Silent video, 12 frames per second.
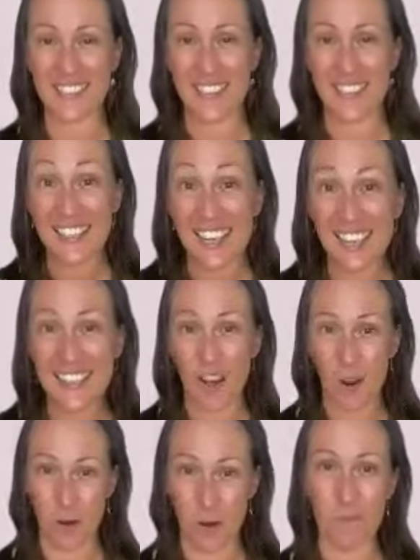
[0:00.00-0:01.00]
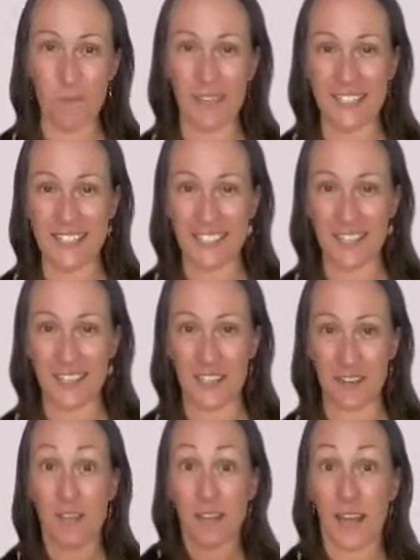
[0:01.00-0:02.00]
So again, the Hope Blend is going to
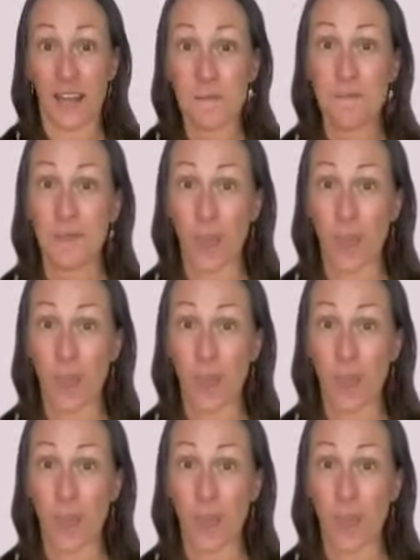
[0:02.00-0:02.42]
give you that